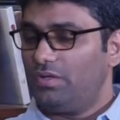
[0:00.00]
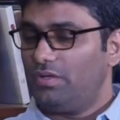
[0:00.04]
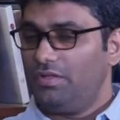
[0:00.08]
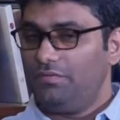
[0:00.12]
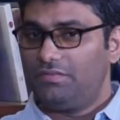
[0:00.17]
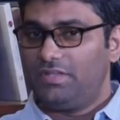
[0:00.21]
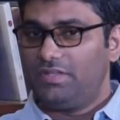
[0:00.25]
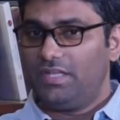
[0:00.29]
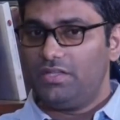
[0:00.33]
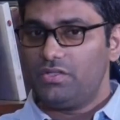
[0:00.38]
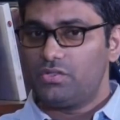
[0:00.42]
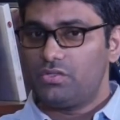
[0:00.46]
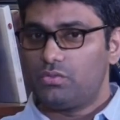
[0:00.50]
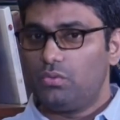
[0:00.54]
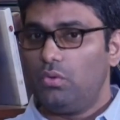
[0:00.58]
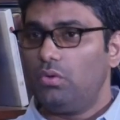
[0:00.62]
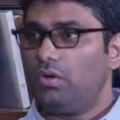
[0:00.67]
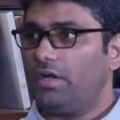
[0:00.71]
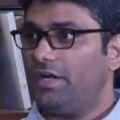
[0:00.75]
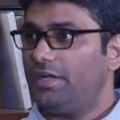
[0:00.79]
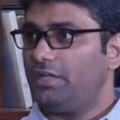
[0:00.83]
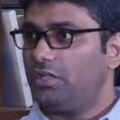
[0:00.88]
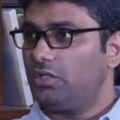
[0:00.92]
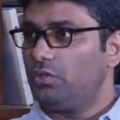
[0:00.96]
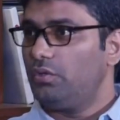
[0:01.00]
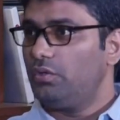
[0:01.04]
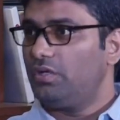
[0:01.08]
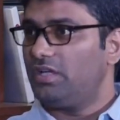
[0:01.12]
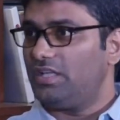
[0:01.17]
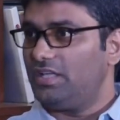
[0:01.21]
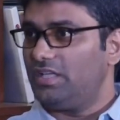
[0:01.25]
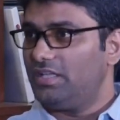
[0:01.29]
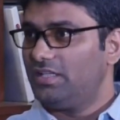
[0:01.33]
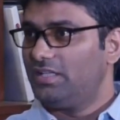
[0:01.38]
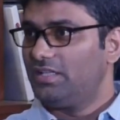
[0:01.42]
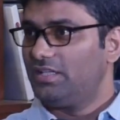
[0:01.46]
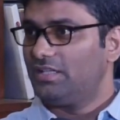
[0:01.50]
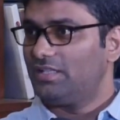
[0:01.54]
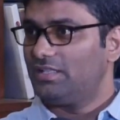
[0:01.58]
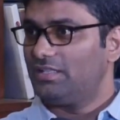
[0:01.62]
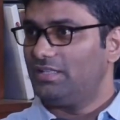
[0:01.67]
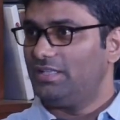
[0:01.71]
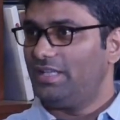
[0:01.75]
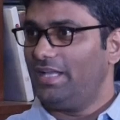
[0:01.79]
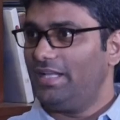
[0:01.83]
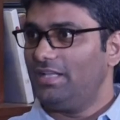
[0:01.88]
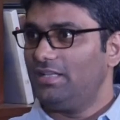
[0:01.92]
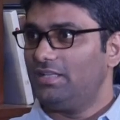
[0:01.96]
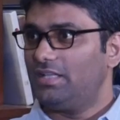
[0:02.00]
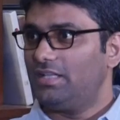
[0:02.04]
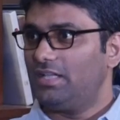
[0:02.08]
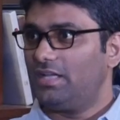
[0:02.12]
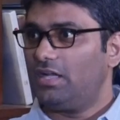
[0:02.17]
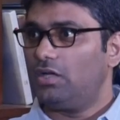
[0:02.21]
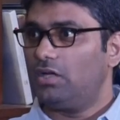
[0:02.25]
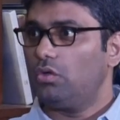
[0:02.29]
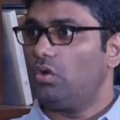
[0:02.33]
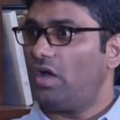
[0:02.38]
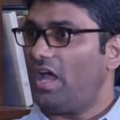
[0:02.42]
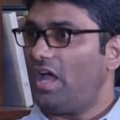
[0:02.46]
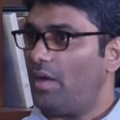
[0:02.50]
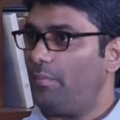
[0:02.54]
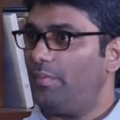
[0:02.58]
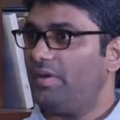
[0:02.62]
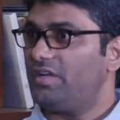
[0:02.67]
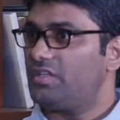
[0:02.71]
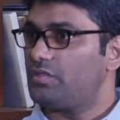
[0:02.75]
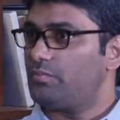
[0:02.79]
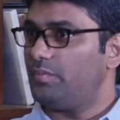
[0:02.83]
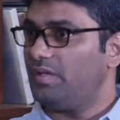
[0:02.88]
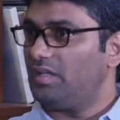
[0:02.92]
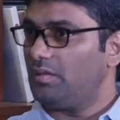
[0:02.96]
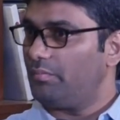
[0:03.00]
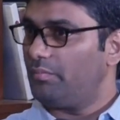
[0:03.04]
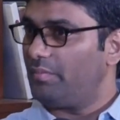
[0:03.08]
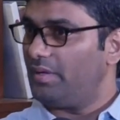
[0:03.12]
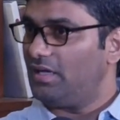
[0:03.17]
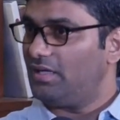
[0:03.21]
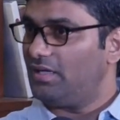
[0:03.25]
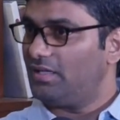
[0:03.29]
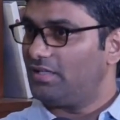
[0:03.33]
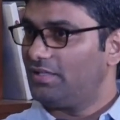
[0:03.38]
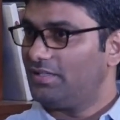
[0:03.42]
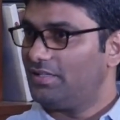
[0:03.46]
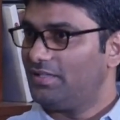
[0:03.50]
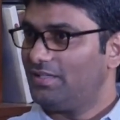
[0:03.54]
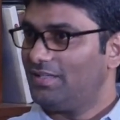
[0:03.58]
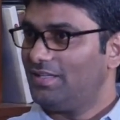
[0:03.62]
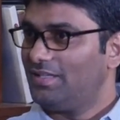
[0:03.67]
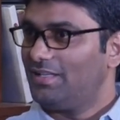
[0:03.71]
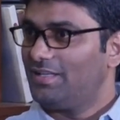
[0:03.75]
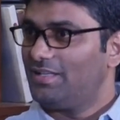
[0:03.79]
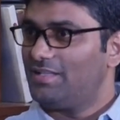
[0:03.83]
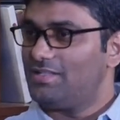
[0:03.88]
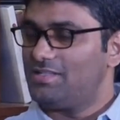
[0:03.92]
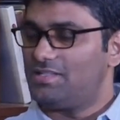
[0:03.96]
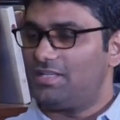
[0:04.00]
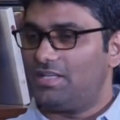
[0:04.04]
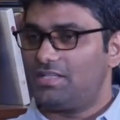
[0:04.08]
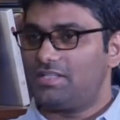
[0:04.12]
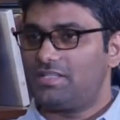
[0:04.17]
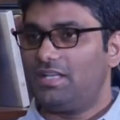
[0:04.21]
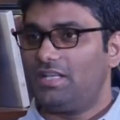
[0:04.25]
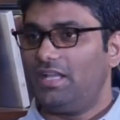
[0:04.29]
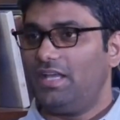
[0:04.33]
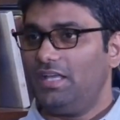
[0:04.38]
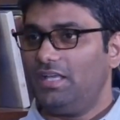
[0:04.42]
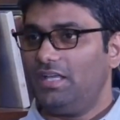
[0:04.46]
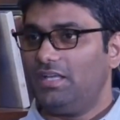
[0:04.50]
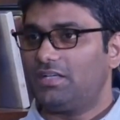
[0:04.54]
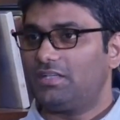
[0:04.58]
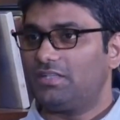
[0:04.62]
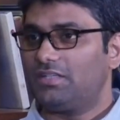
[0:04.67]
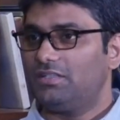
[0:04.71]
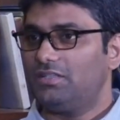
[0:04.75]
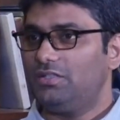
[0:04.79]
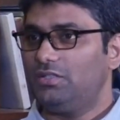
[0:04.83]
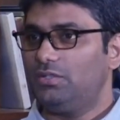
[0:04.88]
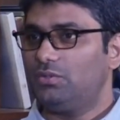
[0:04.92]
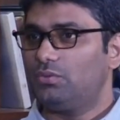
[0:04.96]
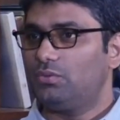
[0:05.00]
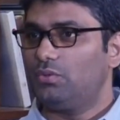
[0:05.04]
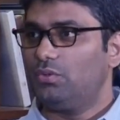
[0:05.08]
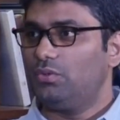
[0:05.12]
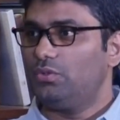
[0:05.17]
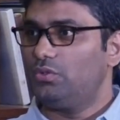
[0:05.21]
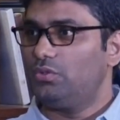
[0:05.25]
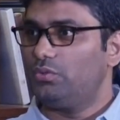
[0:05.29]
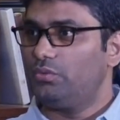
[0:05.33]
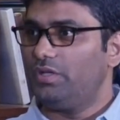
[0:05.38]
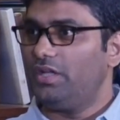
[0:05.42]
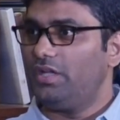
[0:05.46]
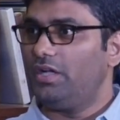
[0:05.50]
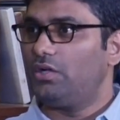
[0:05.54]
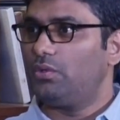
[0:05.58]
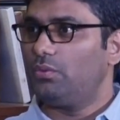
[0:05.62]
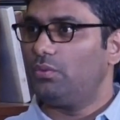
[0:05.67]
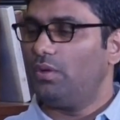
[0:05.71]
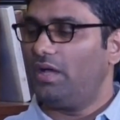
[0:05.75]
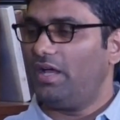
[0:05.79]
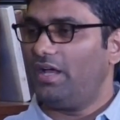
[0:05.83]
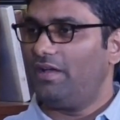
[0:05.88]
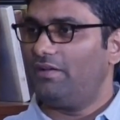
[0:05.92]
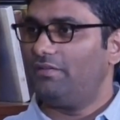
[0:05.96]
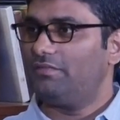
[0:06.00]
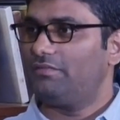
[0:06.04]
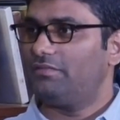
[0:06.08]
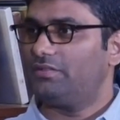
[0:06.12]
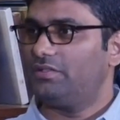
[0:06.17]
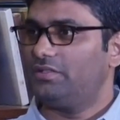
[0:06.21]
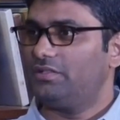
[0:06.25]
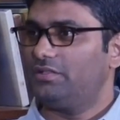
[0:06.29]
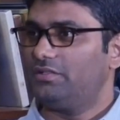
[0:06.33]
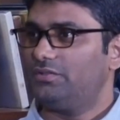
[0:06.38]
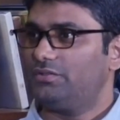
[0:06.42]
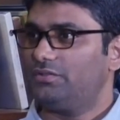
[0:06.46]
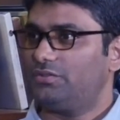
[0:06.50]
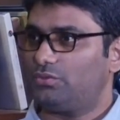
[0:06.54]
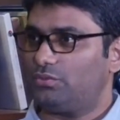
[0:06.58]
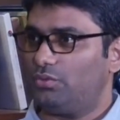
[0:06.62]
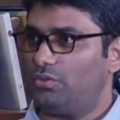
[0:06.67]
So if there is no continuity, then there are no habits being built. Just like you need to have a